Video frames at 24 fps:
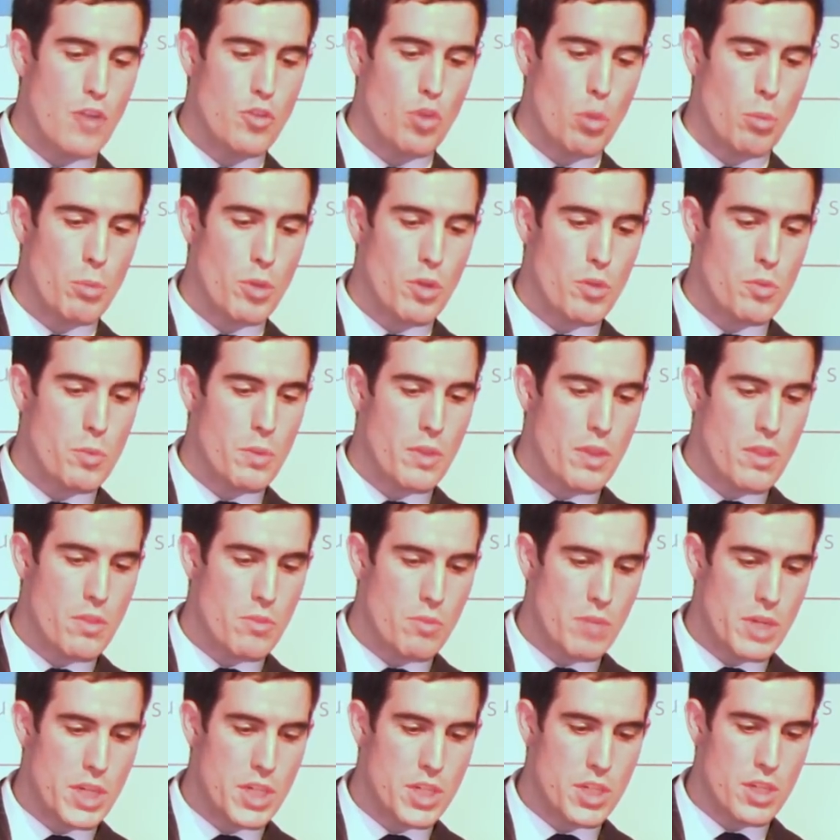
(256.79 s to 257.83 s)
dominance within the
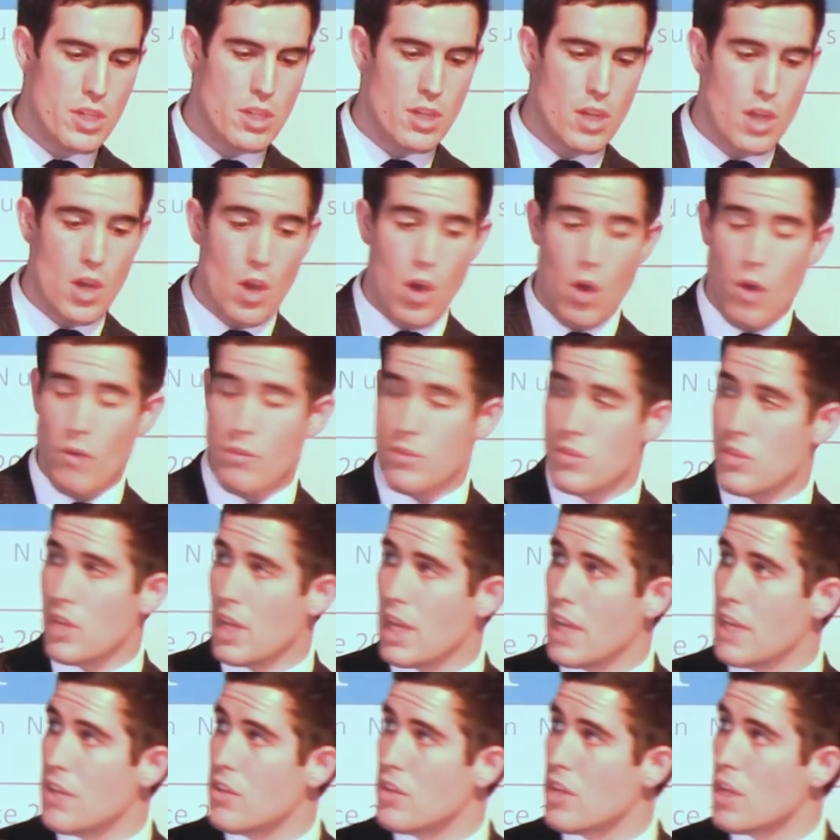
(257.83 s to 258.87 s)
region. Obviously,
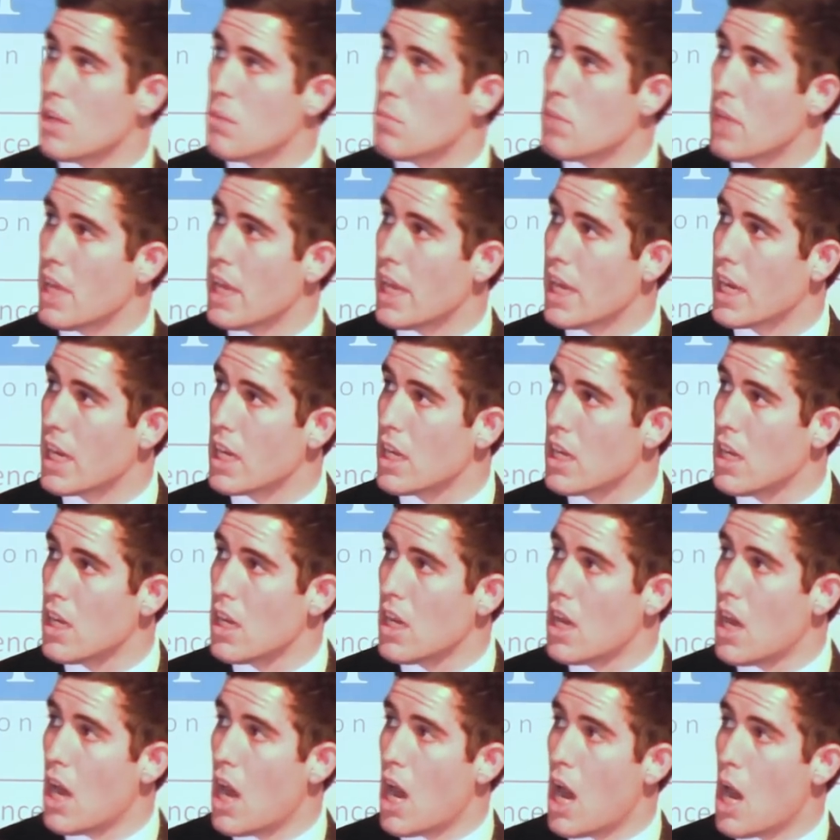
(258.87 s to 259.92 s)
India being
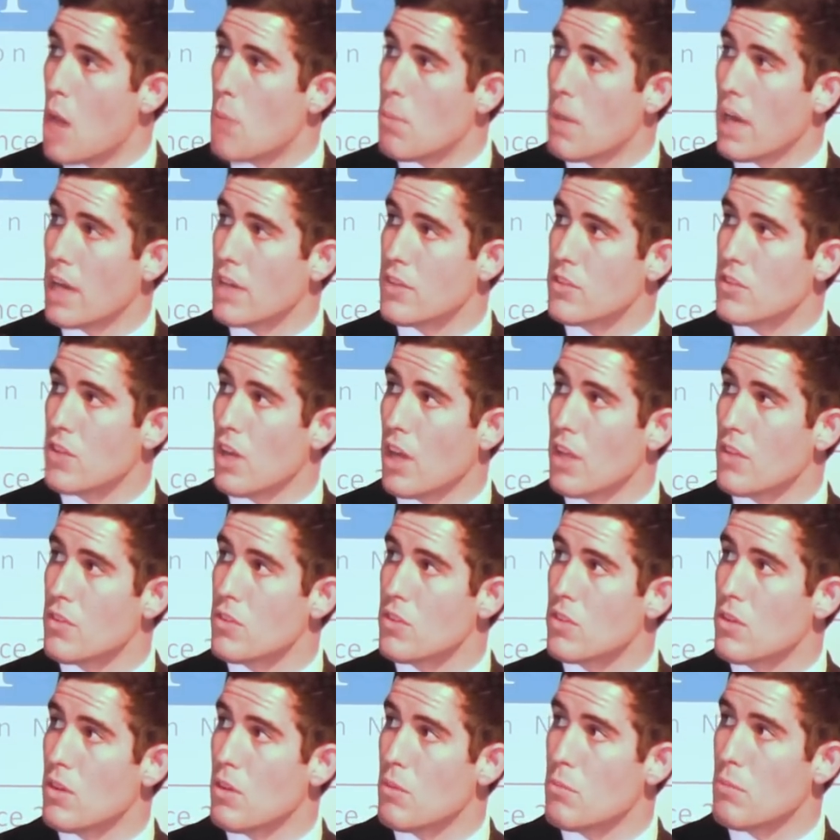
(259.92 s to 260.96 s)

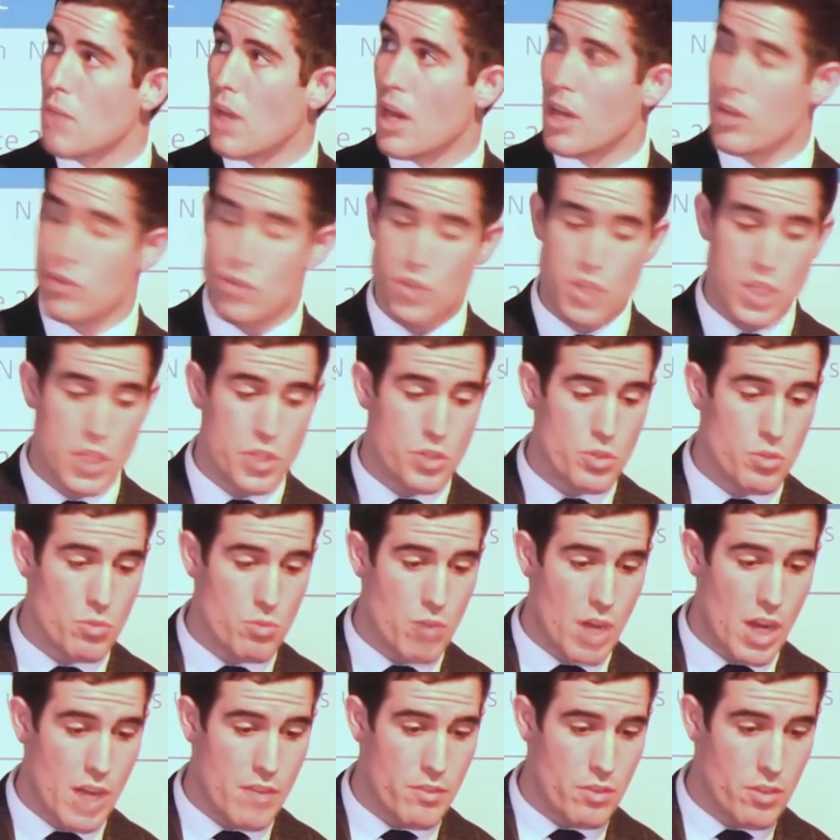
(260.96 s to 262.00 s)
Pakistan's traditional
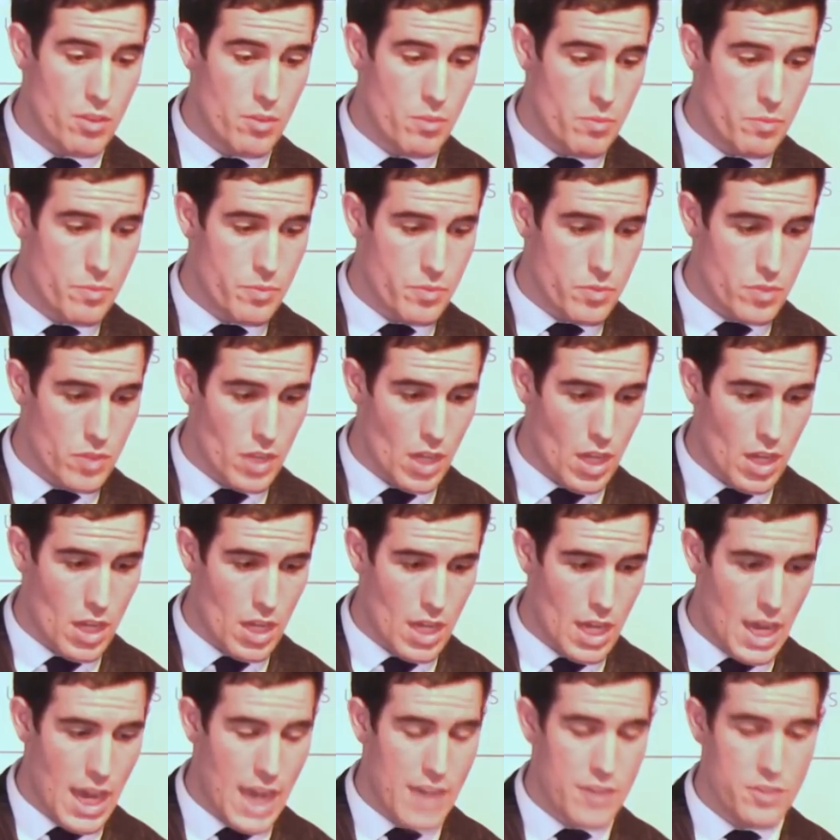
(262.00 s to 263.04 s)
rival
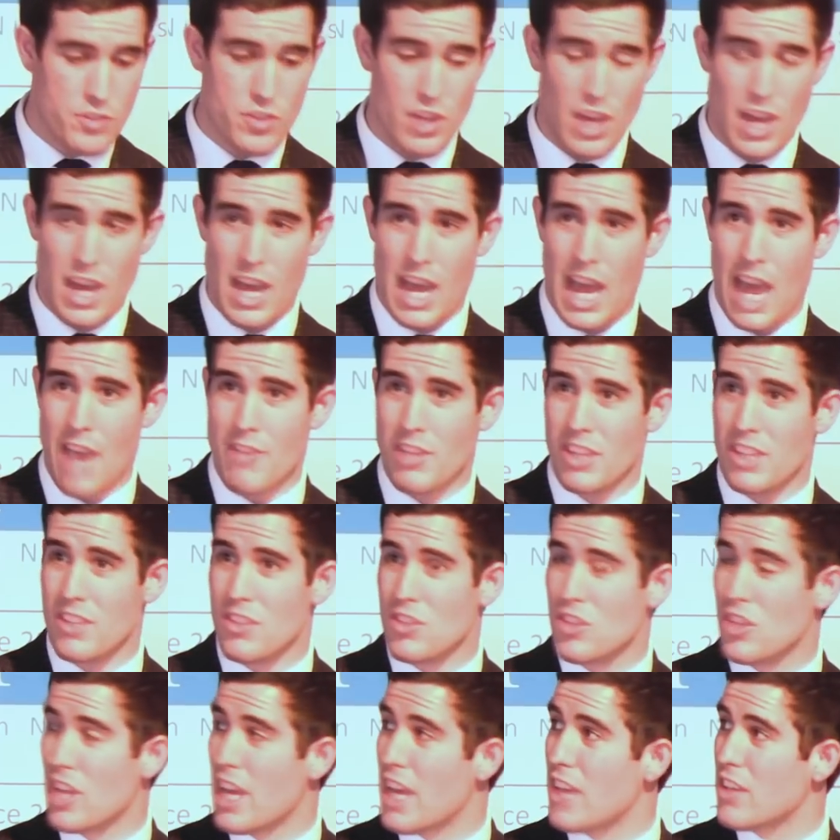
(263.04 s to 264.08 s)
and having
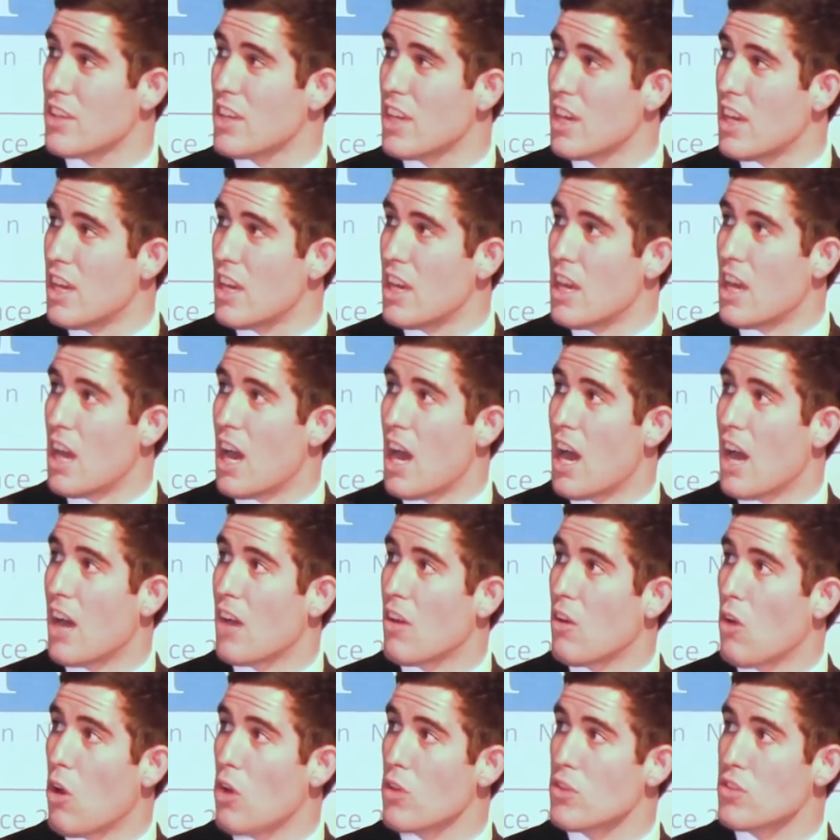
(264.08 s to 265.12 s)
shared
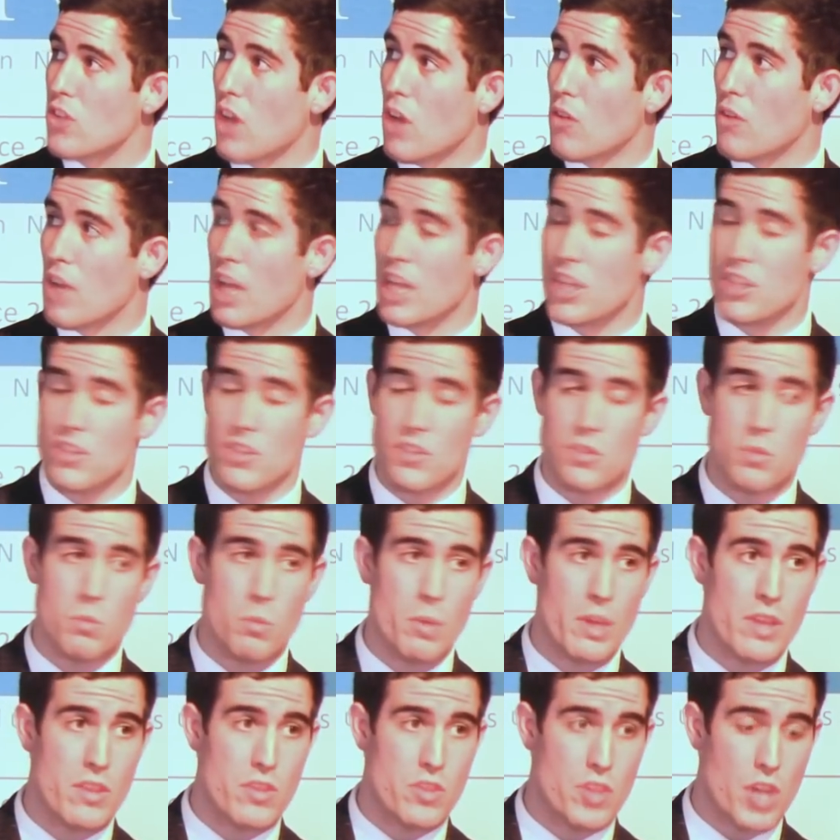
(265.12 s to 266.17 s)
hostile relations
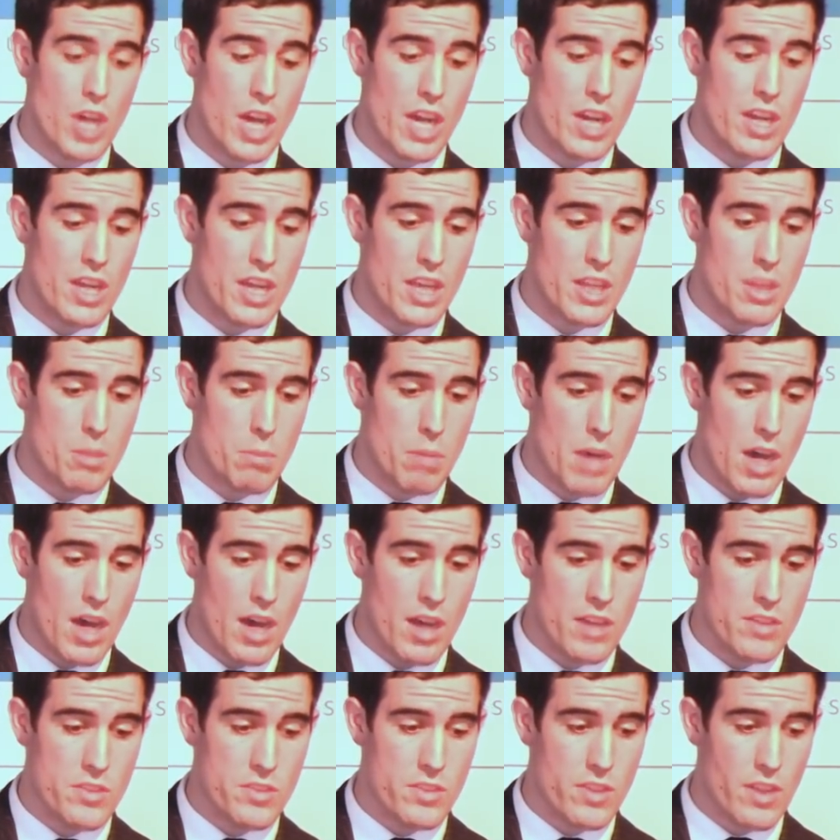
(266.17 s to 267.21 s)
with China in the
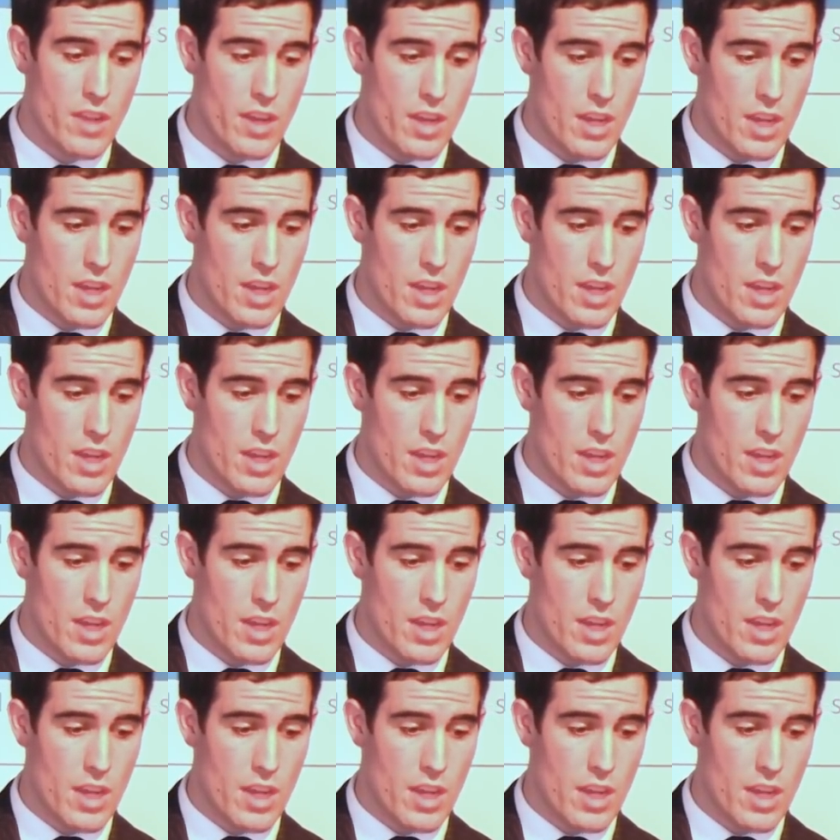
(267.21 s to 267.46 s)
past.